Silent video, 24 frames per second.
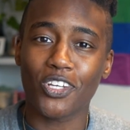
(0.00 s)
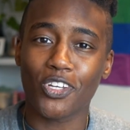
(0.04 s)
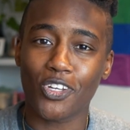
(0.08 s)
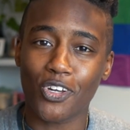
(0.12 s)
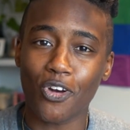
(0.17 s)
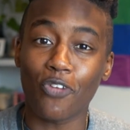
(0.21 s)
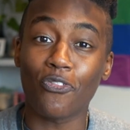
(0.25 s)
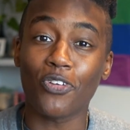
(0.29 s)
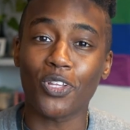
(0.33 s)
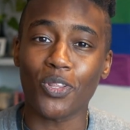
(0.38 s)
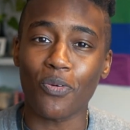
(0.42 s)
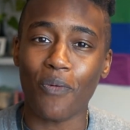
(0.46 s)

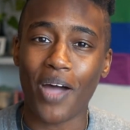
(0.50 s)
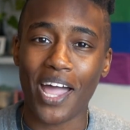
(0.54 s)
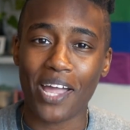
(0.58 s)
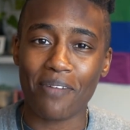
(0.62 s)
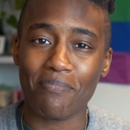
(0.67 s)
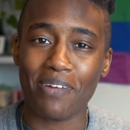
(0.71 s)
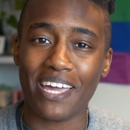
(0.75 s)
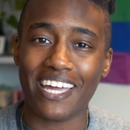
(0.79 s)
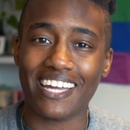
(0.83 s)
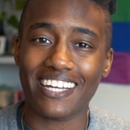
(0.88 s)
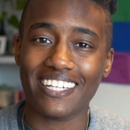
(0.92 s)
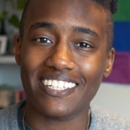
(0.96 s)
go for the Whack
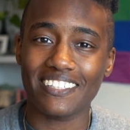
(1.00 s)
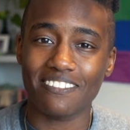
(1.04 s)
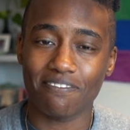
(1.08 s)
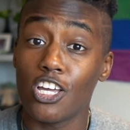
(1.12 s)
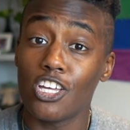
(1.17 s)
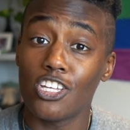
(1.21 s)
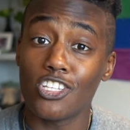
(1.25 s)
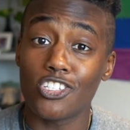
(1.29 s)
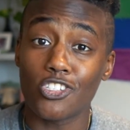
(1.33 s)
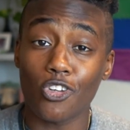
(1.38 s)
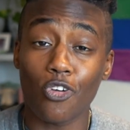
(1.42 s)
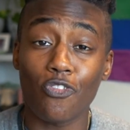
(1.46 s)
Pack.
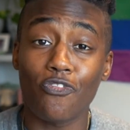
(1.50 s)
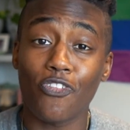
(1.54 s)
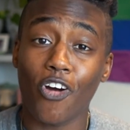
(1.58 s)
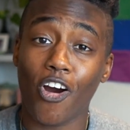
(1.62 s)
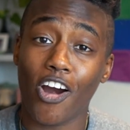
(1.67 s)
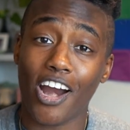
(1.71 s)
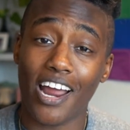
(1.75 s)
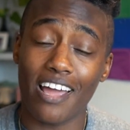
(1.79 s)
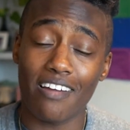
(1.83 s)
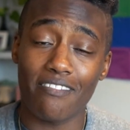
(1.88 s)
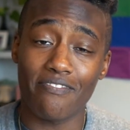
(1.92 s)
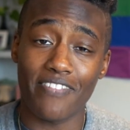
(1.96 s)
So far,
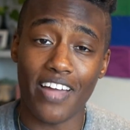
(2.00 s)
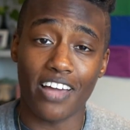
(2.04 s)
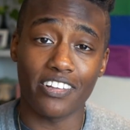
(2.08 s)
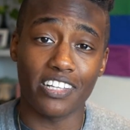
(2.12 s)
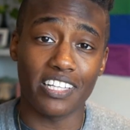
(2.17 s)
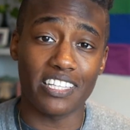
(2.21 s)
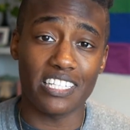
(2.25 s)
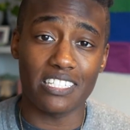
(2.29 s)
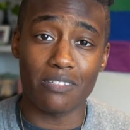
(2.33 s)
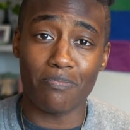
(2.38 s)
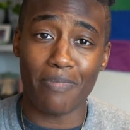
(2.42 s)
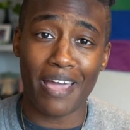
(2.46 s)
I have found
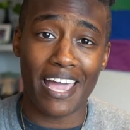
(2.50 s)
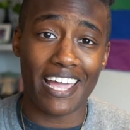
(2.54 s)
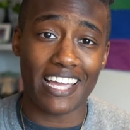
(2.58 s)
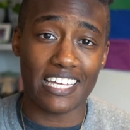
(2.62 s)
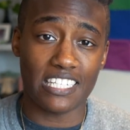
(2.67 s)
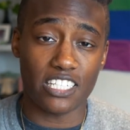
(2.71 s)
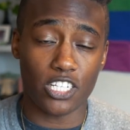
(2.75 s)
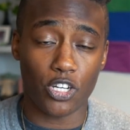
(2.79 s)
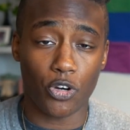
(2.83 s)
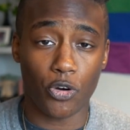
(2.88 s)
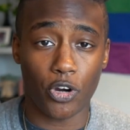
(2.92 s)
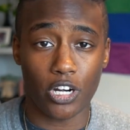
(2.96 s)
that this bag
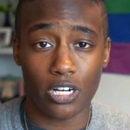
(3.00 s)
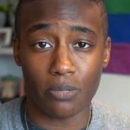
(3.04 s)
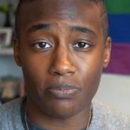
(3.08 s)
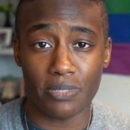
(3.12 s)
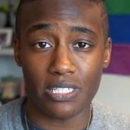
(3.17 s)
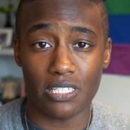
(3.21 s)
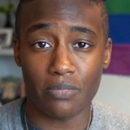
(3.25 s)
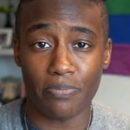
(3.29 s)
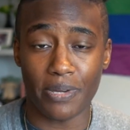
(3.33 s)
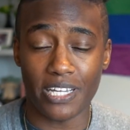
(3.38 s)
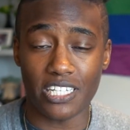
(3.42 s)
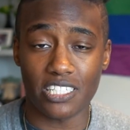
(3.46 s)
is incredibly
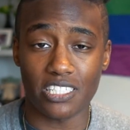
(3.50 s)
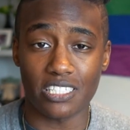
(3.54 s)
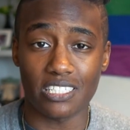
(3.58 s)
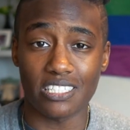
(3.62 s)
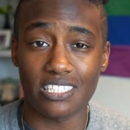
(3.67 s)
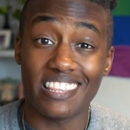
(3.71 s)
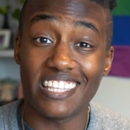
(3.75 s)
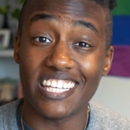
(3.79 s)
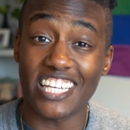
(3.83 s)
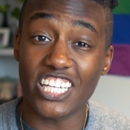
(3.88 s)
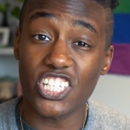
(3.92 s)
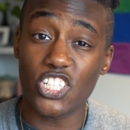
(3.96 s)
spacious.
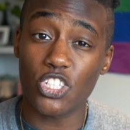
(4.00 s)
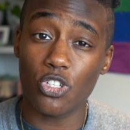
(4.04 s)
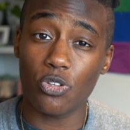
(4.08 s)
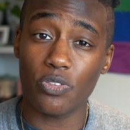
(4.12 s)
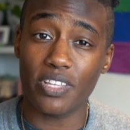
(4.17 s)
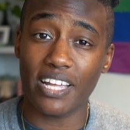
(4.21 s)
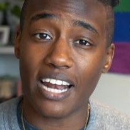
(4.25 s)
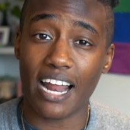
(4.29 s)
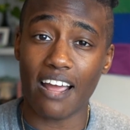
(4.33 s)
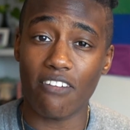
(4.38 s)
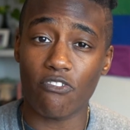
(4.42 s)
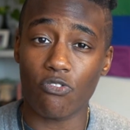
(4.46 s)
The issue
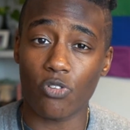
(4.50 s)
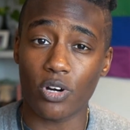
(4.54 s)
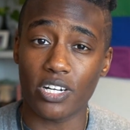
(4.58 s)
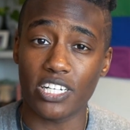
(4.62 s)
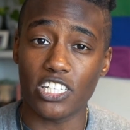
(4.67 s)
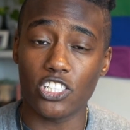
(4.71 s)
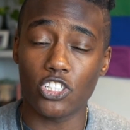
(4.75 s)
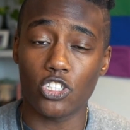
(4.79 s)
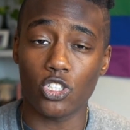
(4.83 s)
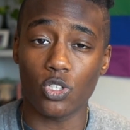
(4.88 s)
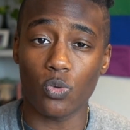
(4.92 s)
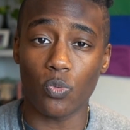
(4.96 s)
that I've run
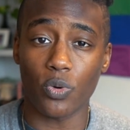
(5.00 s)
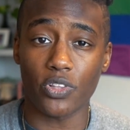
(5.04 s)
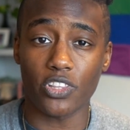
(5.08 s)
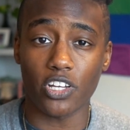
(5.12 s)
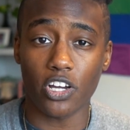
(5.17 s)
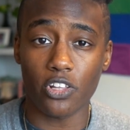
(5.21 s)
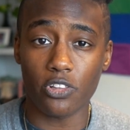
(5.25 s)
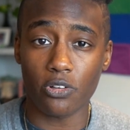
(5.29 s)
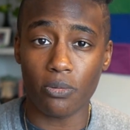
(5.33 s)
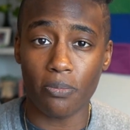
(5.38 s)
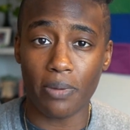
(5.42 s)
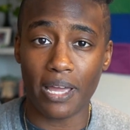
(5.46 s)
into with
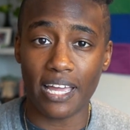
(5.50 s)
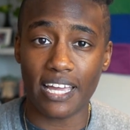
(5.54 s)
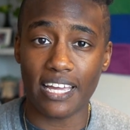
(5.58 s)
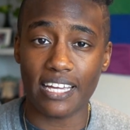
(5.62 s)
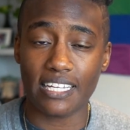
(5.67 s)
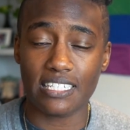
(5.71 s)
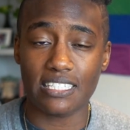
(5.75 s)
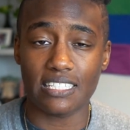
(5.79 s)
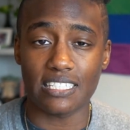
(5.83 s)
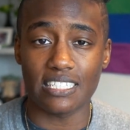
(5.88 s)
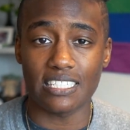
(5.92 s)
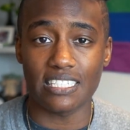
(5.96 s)
other
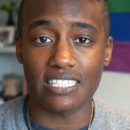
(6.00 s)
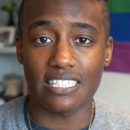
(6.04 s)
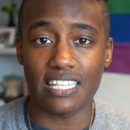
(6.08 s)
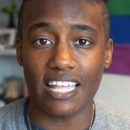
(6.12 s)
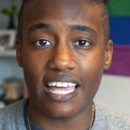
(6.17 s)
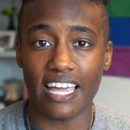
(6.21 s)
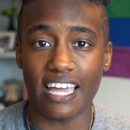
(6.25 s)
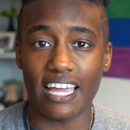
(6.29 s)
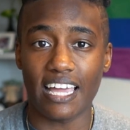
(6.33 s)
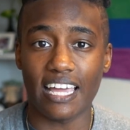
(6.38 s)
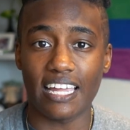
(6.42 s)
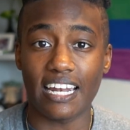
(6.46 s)
bags is
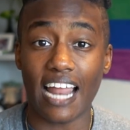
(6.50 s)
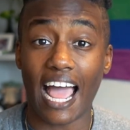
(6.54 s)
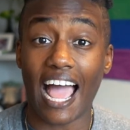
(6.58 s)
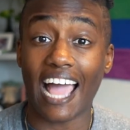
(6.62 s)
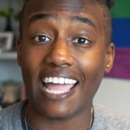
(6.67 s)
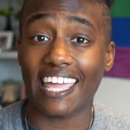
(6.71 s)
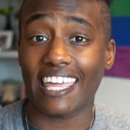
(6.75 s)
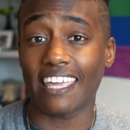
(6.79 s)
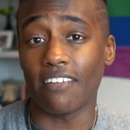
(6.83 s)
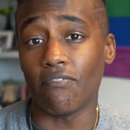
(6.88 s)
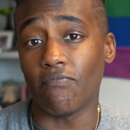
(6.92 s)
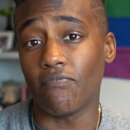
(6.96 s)
that
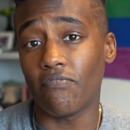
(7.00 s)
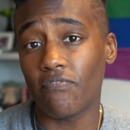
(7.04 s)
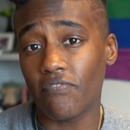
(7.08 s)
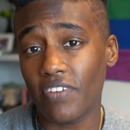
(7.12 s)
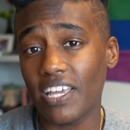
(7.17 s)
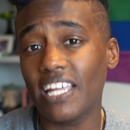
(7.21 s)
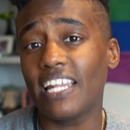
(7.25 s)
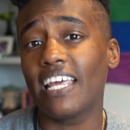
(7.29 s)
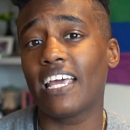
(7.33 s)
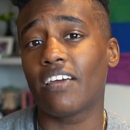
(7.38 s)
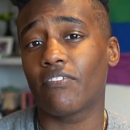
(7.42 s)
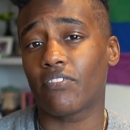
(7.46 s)
I can
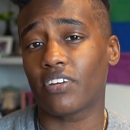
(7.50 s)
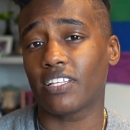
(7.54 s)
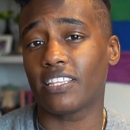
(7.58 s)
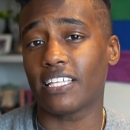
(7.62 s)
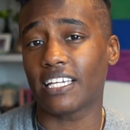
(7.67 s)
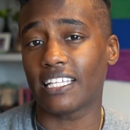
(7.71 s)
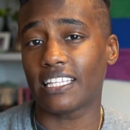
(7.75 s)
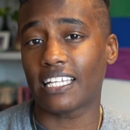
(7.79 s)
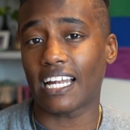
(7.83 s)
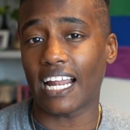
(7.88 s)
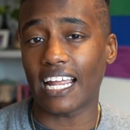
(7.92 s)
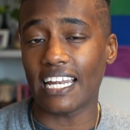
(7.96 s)
fit
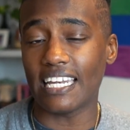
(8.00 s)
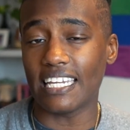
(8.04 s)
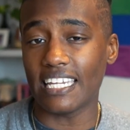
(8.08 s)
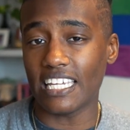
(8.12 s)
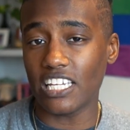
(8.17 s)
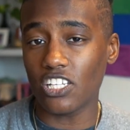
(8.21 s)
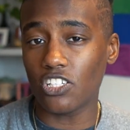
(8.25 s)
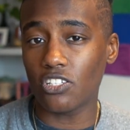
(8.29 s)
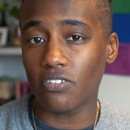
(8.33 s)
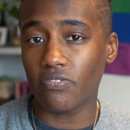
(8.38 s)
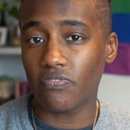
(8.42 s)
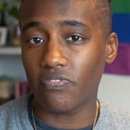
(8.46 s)
everything that I
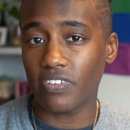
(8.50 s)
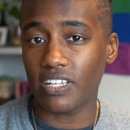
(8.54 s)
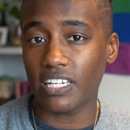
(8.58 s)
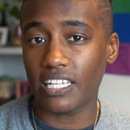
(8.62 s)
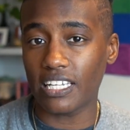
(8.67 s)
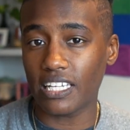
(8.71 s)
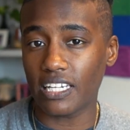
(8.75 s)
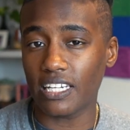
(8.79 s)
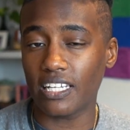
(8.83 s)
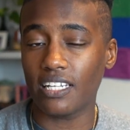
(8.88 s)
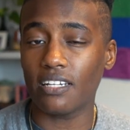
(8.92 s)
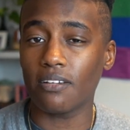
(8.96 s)
need to fit
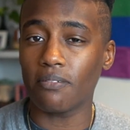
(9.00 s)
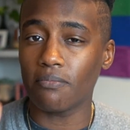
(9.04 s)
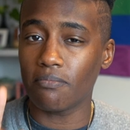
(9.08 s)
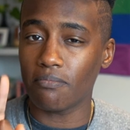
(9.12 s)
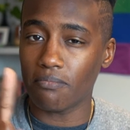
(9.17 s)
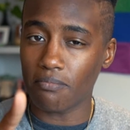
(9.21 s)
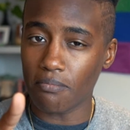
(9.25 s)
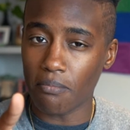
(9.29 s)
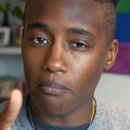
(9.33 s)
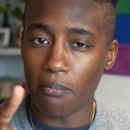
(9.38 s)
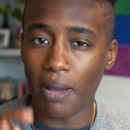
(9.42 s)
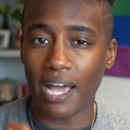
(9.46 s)
in it,
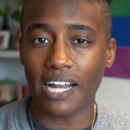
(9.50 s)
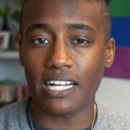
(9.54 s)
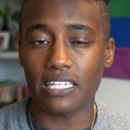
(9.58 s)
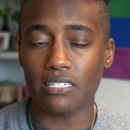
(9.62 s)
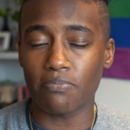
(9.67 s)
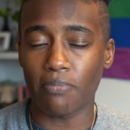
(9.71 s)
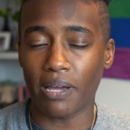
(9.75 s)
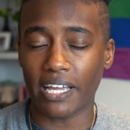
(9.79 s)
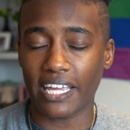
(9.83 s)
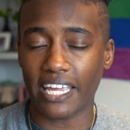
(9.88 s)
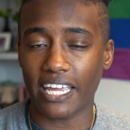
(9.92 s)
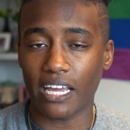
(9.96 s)
minus
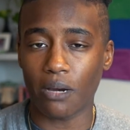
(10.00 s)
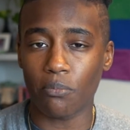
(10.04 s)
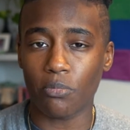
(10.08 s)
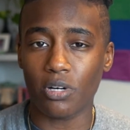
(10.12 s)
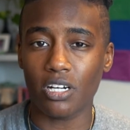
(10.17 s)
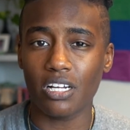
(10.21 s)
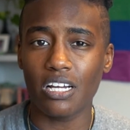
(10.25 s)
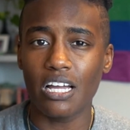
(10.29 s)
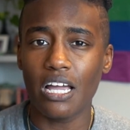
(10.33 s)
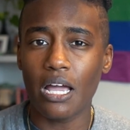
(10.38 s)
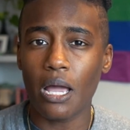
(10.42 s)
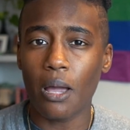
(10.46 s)
my
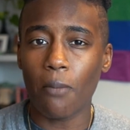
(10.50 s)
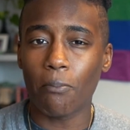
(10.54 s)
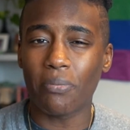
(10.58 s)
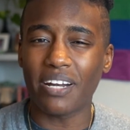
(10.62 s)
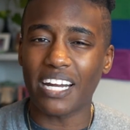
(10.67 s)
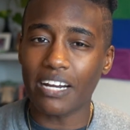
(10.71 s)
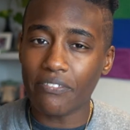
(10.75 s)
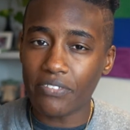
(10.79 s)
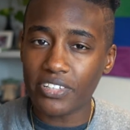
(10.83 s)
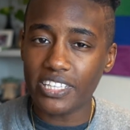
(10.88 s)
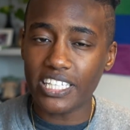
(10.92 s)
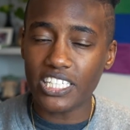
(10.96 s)
camera, but
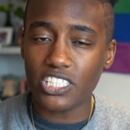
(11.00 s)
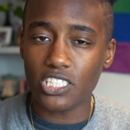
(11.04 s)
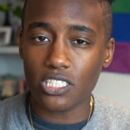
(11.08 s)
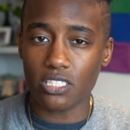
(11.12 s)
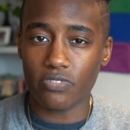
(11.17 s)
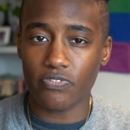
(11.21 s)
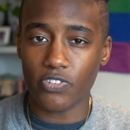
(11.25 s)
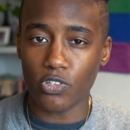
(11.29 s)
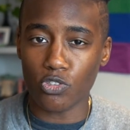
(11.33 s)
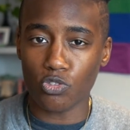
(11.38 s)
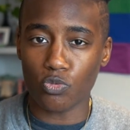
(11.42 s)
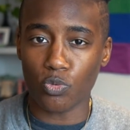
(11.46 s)
everything
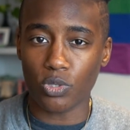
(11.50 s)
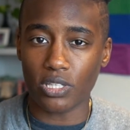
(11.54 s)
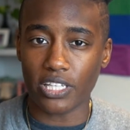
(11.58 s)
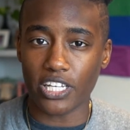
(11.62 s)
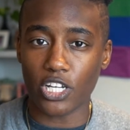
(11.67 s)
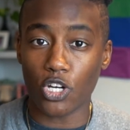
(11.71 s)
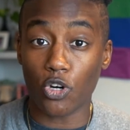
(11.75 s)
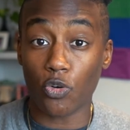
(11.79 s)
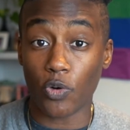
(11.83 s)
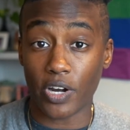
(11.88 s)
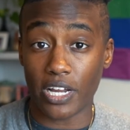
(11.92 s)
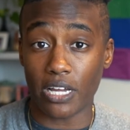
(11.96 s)
just feels really
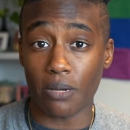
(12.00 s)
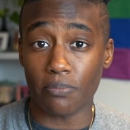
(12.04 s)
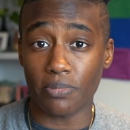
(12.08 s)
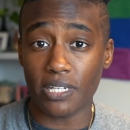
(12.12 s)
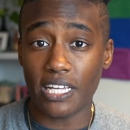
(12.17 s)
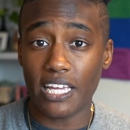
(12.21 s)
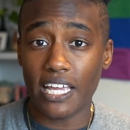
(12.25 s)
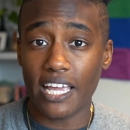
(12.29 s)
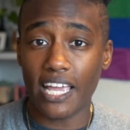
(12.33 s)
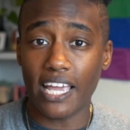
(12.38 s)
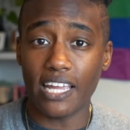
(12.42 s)
cramped.